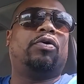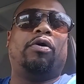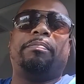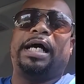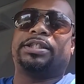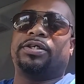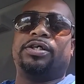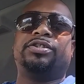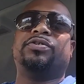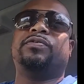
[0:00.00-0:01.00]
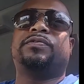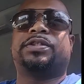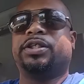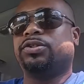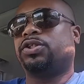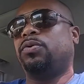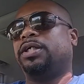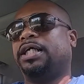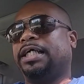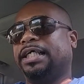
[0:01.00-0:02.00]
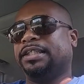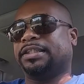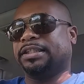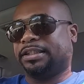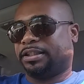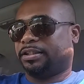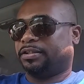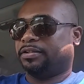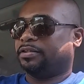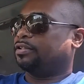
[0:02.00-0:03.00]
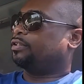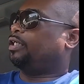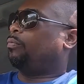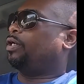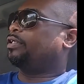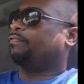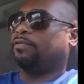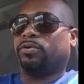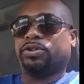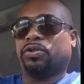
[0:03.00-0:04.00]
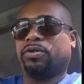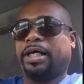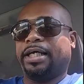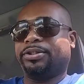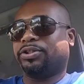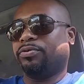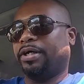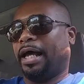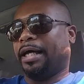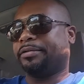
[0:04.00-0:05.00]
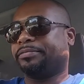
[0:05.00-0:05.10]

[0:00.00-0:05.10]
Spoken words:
going back to her youth, still showing her innocence. I wanted to focus on that and show that.